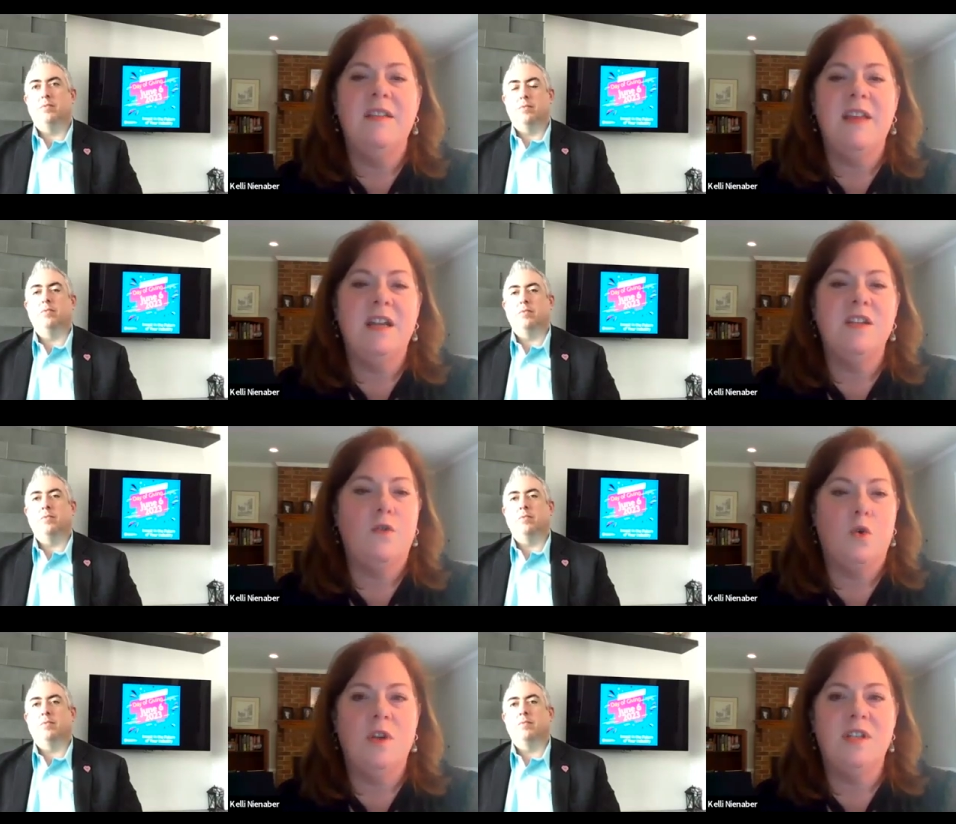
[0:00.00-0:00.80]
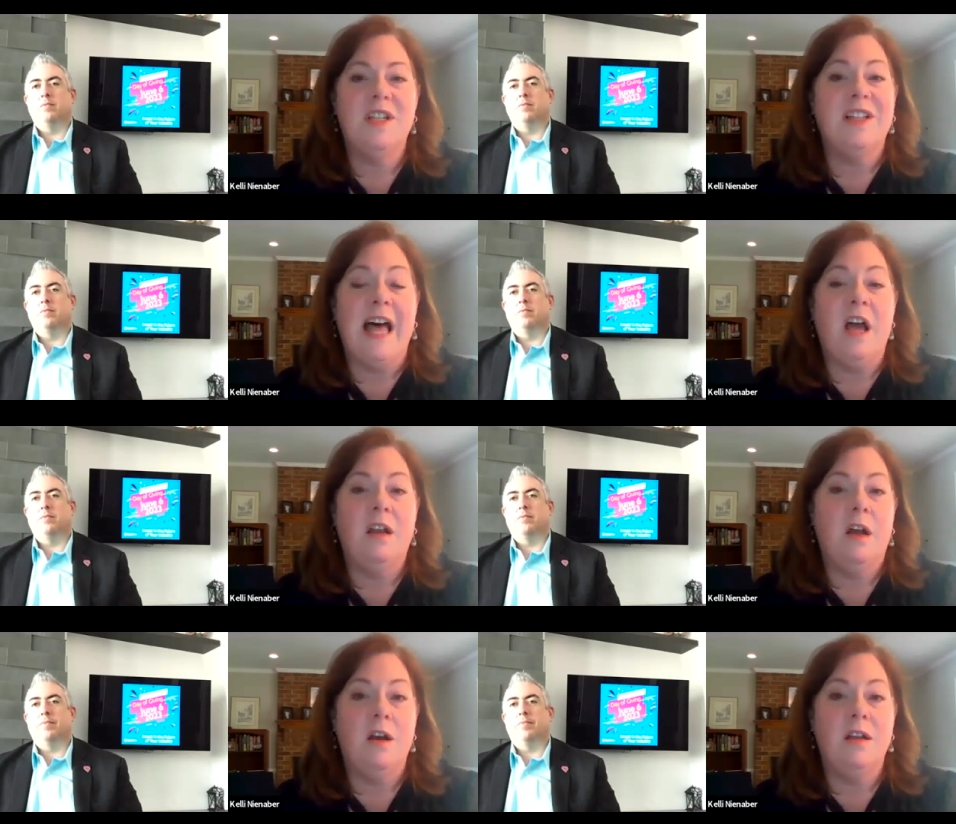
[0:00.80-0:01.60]
Speaker 1: That is focused a lot
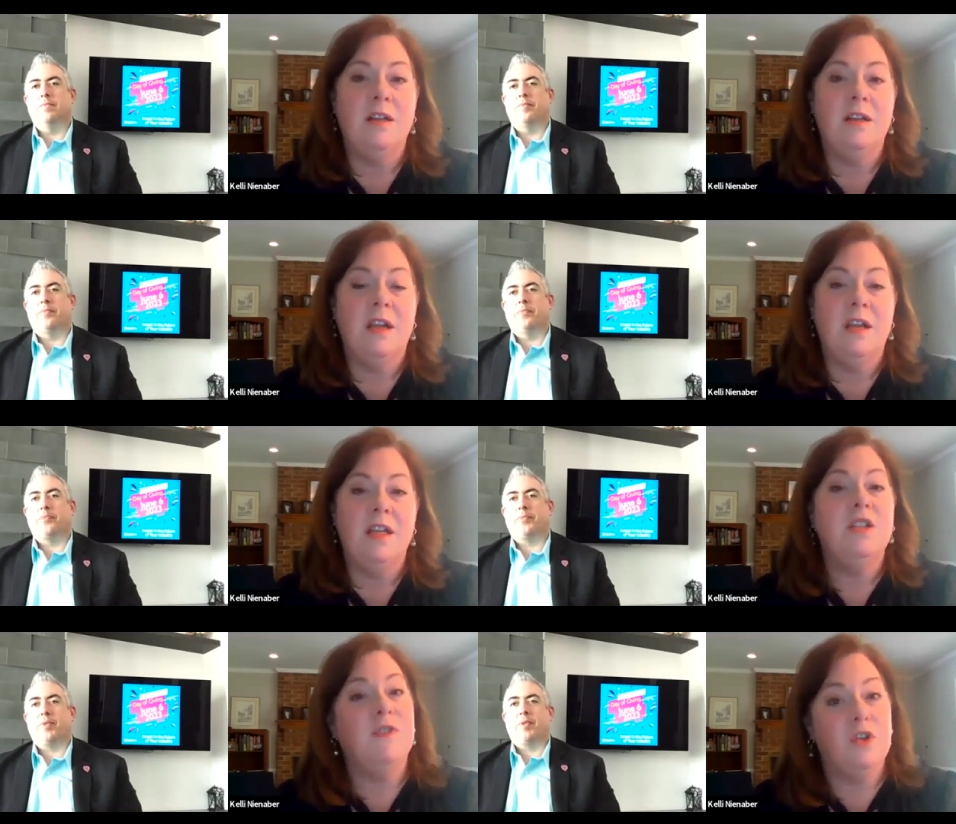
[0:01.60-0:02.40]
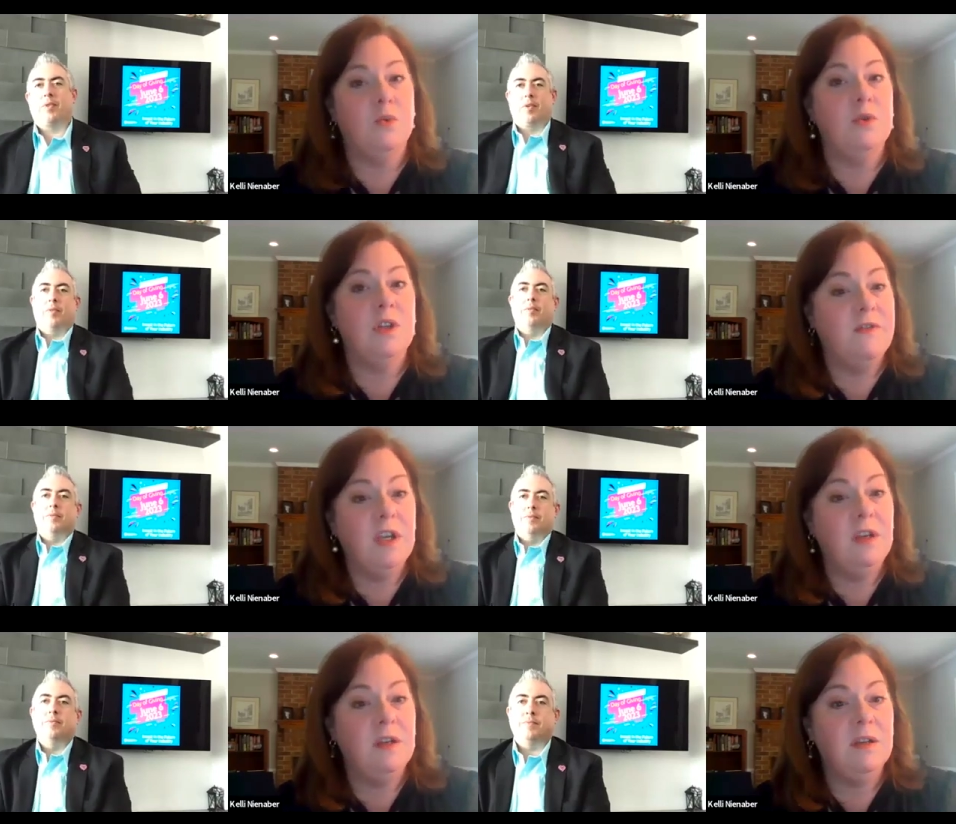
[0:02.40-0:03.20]
on individual
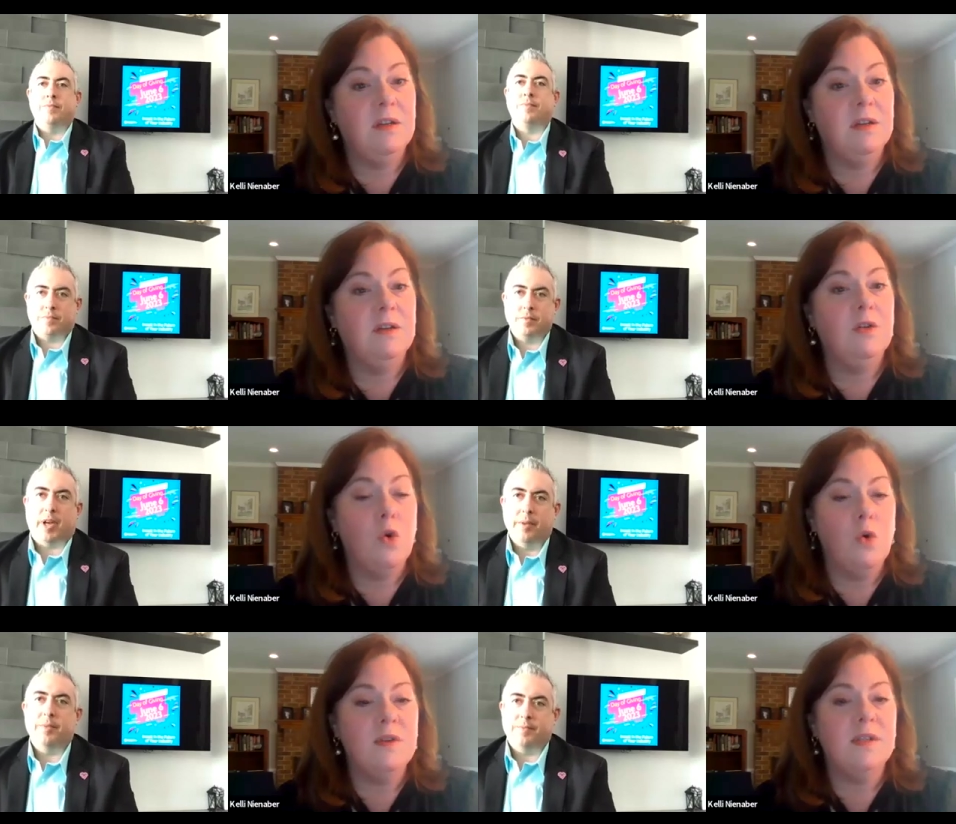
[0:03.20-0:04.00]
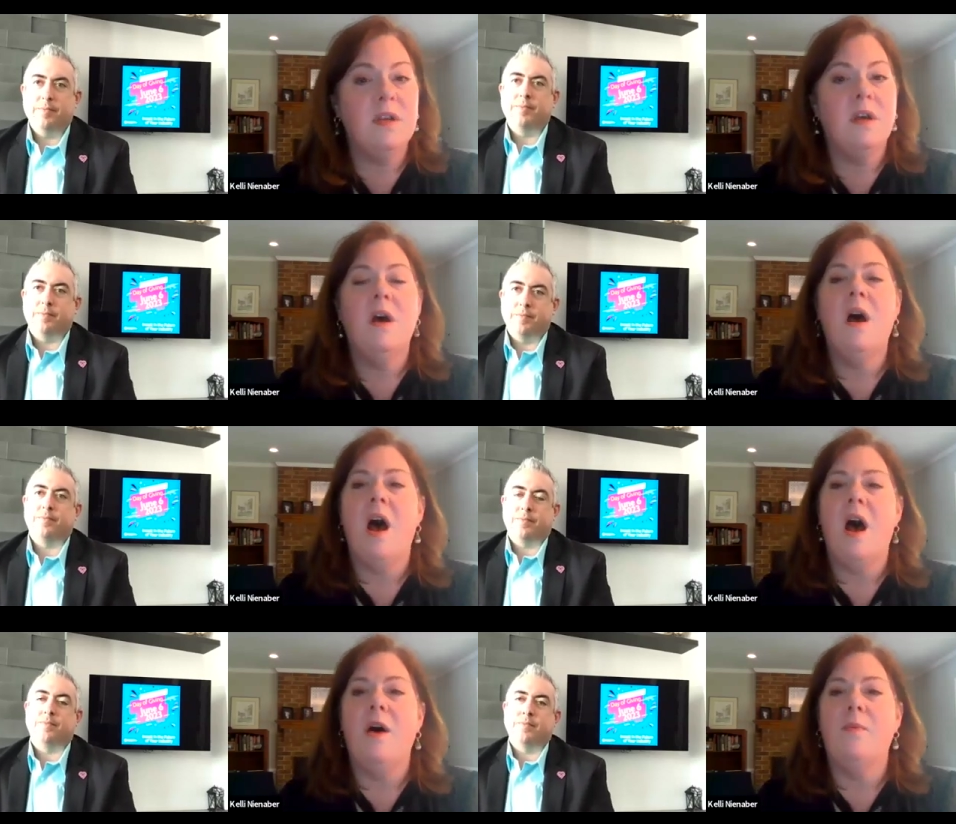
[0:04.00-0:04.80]
giving goals.
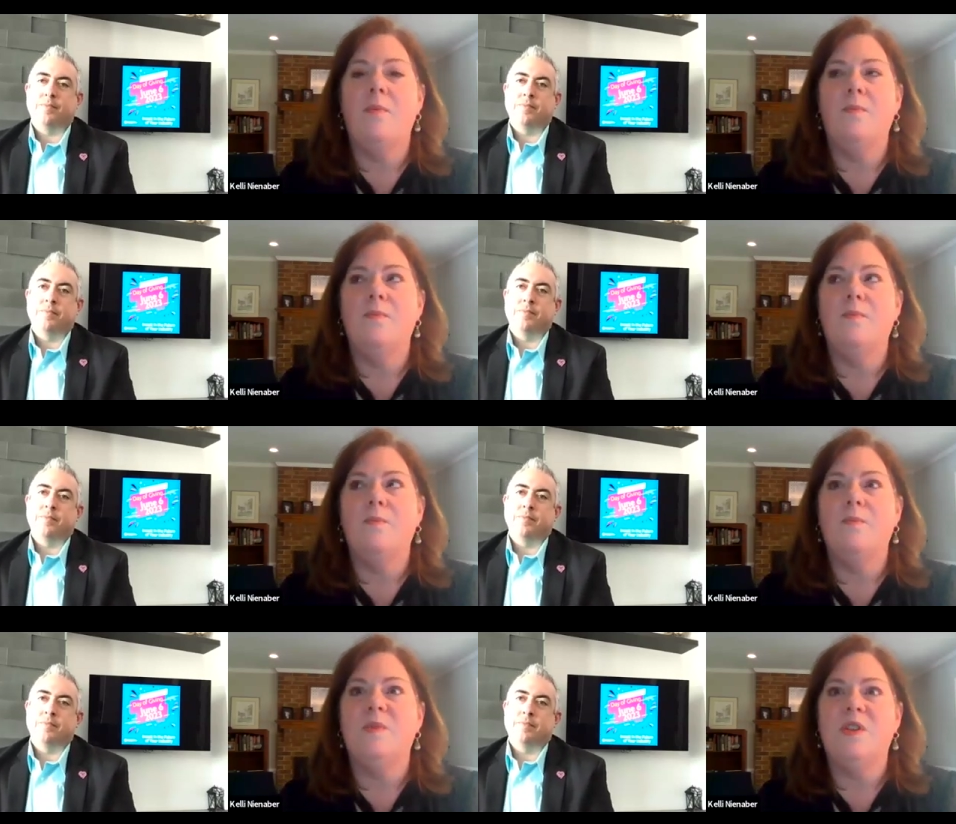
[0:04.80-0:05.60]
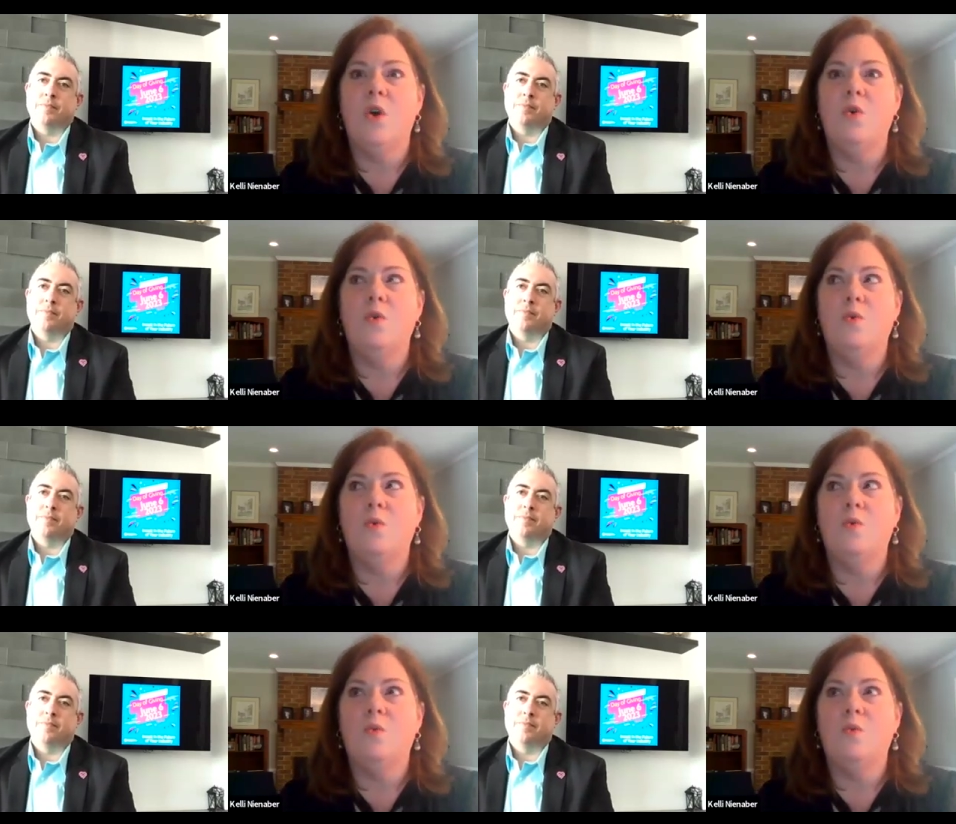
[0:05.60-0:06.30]
Okay. Um, so,